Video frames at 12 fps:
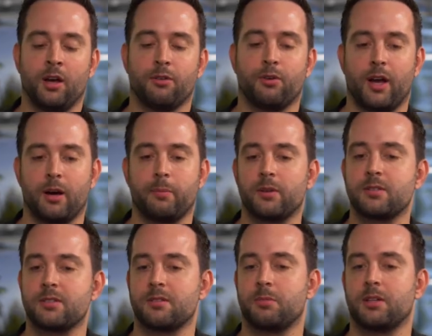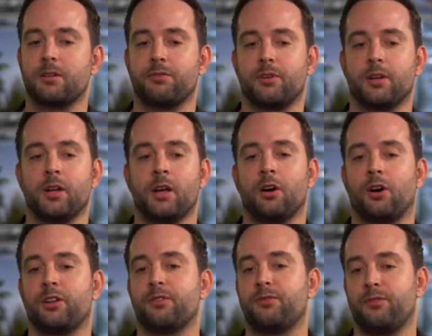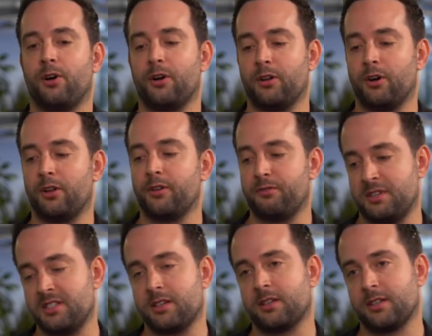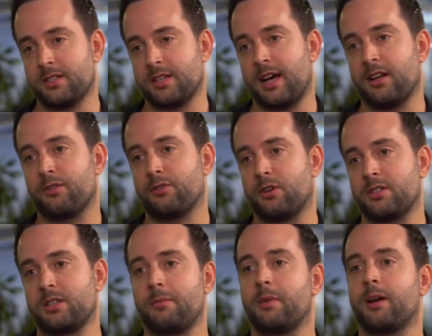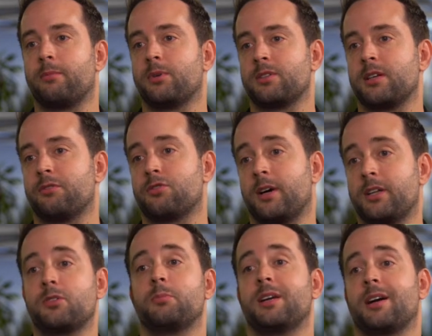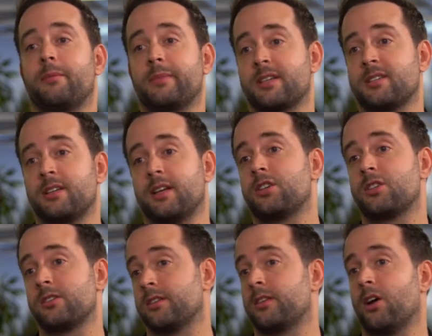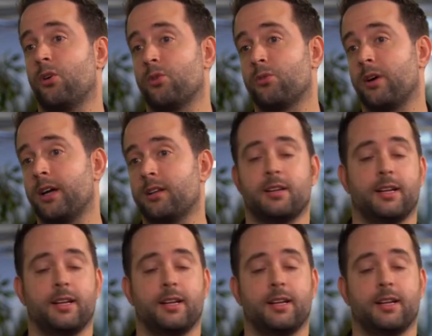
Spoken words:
For airports, it's a bit different. On the physical side, of course, some airports have tried to become destinations in their own right,